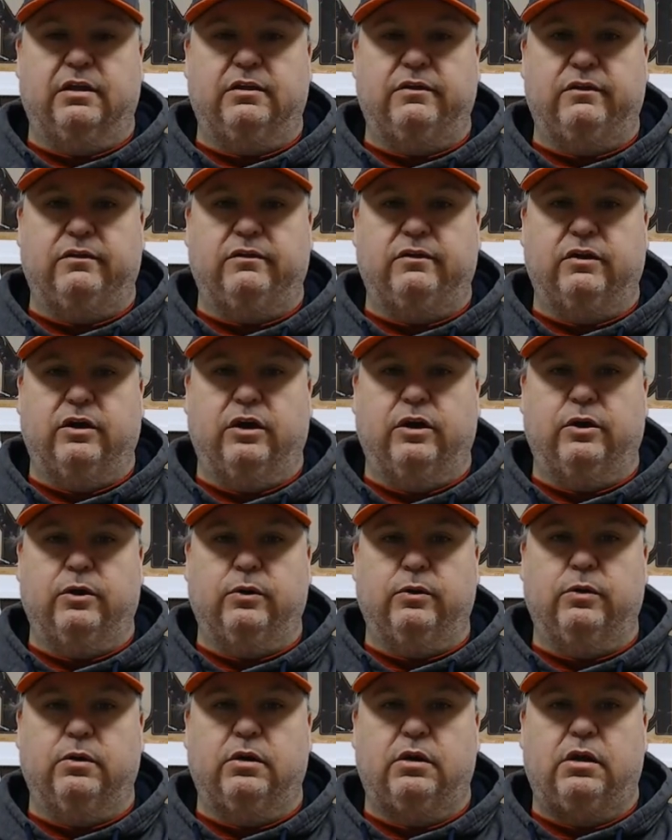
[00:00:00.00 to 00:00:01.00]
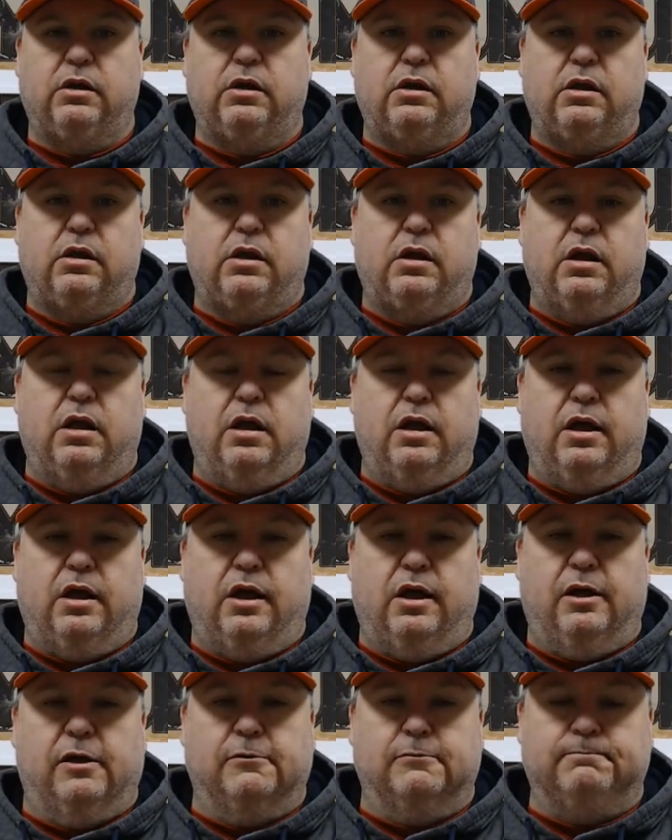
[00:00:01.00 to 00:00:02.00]
So
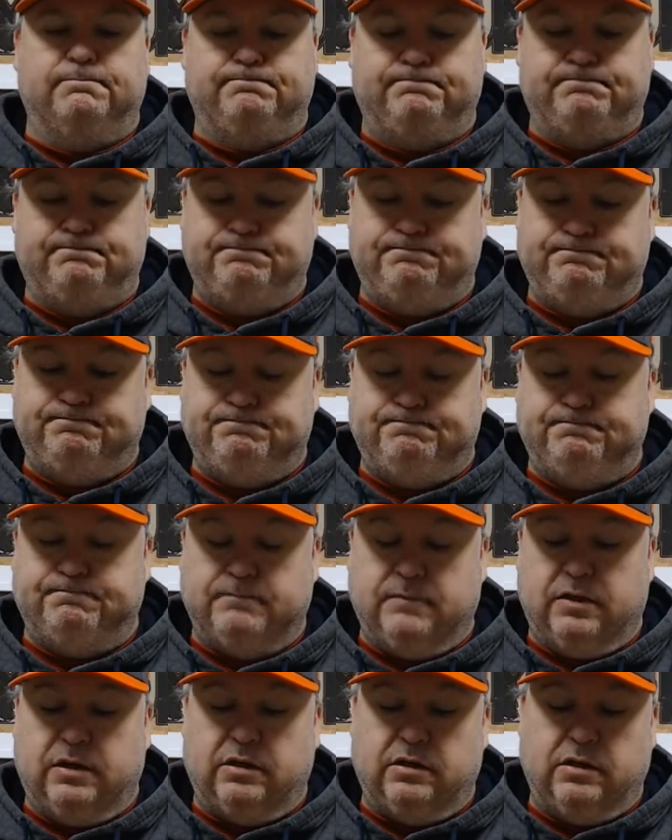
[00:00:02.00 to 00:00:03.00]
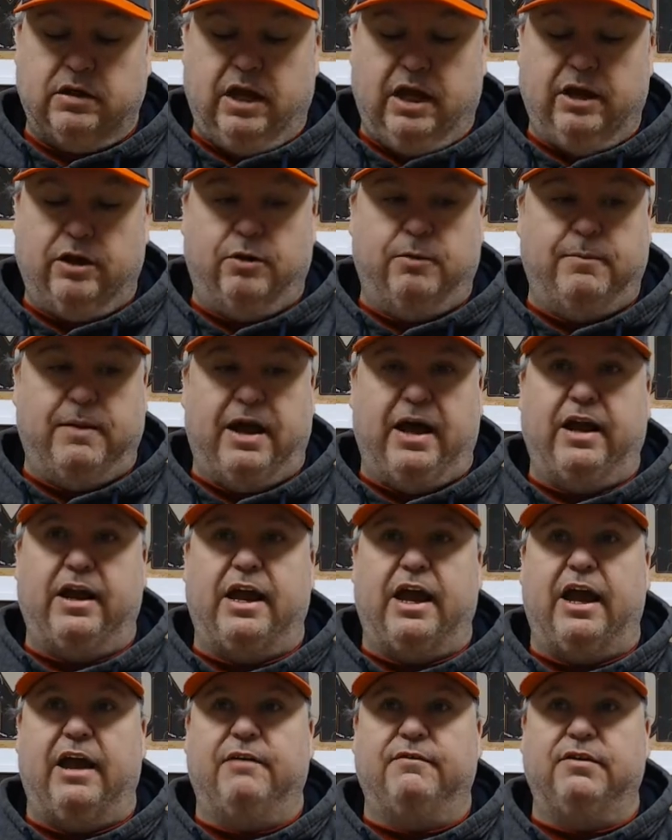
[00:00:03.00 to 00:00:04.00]
I don't mind
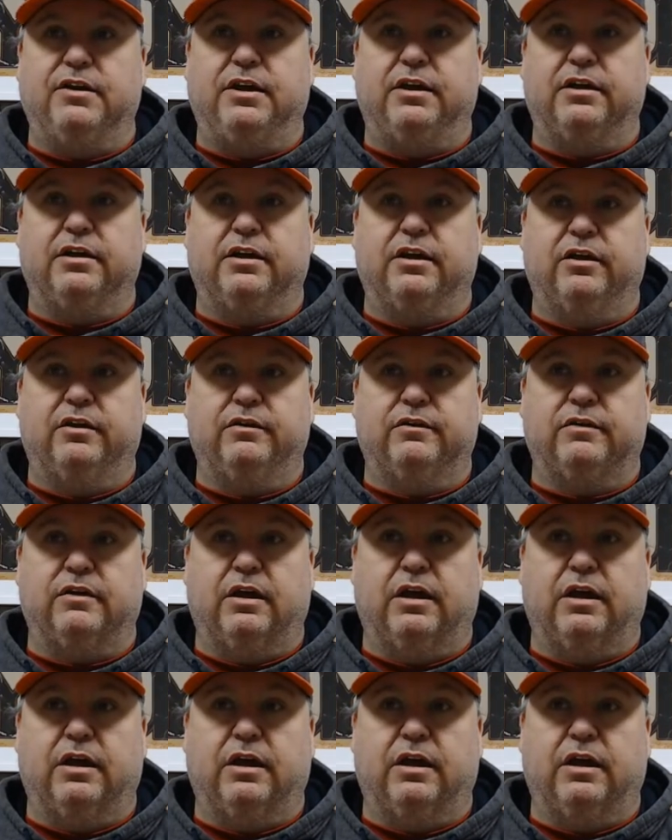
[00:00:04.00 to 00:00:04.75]
having it because